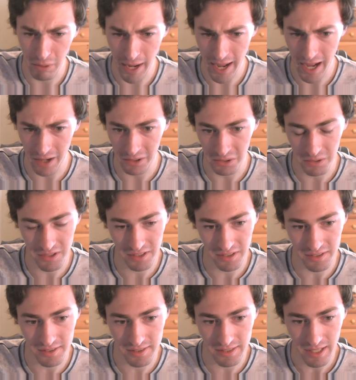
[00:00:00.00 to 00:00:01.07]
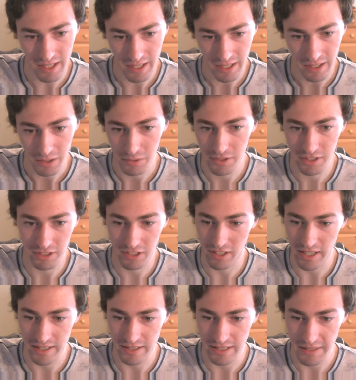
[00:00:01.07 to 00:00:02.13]
Wow, Uta's
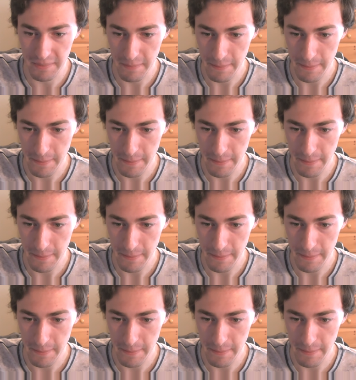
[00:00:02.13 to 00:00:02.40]
crazy.